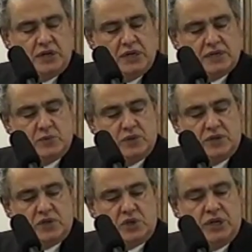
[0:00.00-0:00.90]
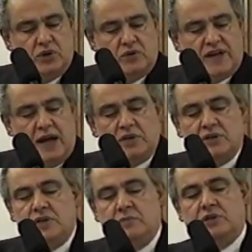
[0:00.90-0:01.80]
cursed with a string of
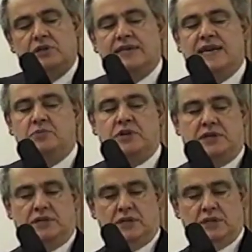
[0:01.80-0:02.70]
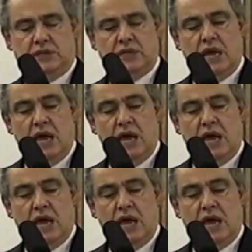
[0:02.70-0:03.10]
common criminals as presidents.